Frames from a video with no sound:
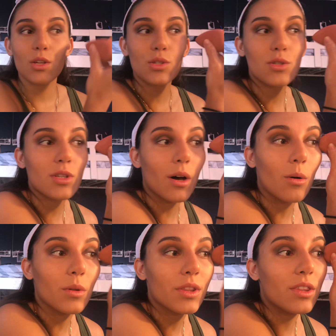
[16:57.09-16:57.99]

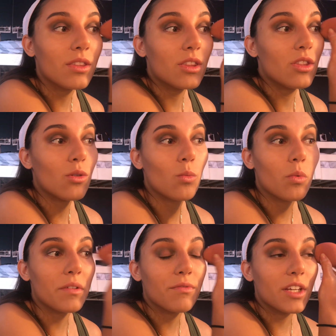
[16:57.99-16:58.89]
So
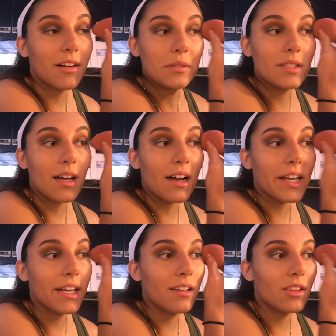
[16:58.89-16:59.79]
if they're
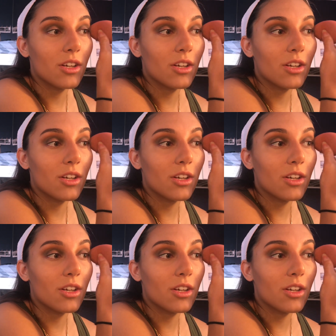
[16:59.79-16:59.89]
outside,